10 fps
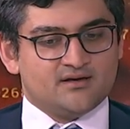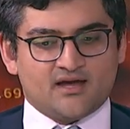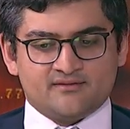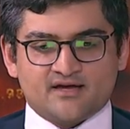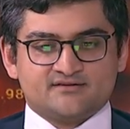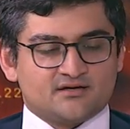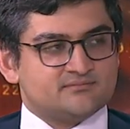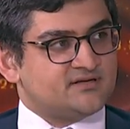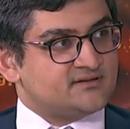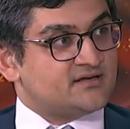And that's
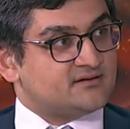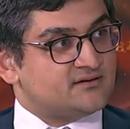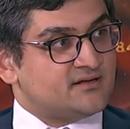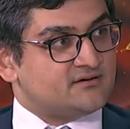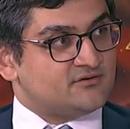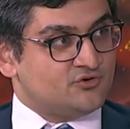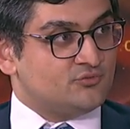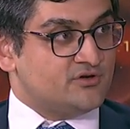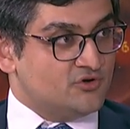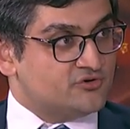something that you know,
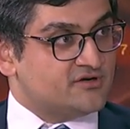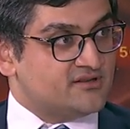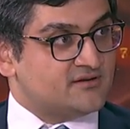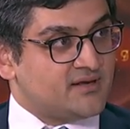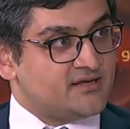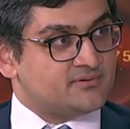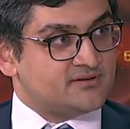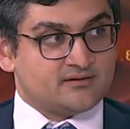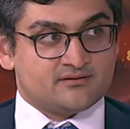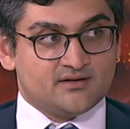we noted in the paper
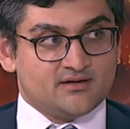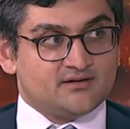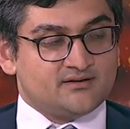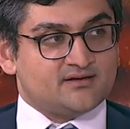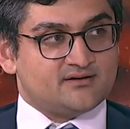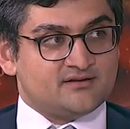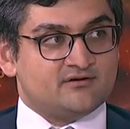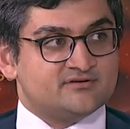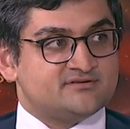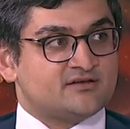that there
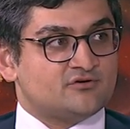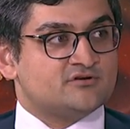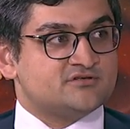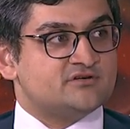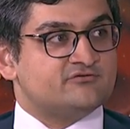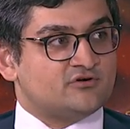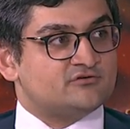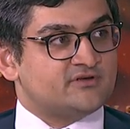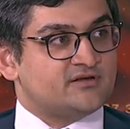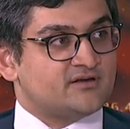is technology
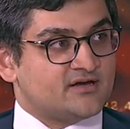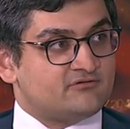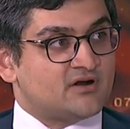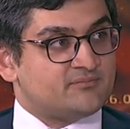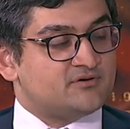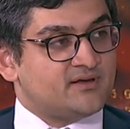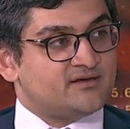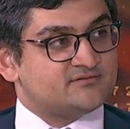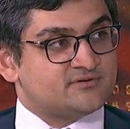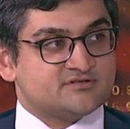evolving at a rapid
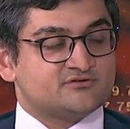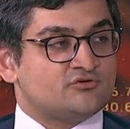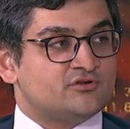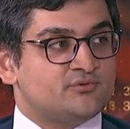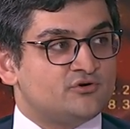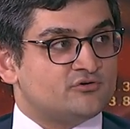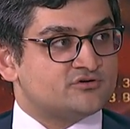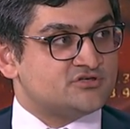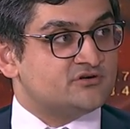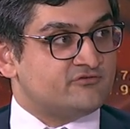pace, but just on the pure
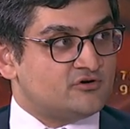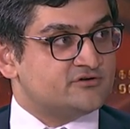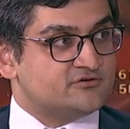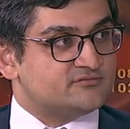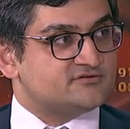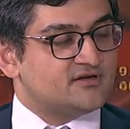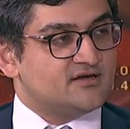sheer volumes,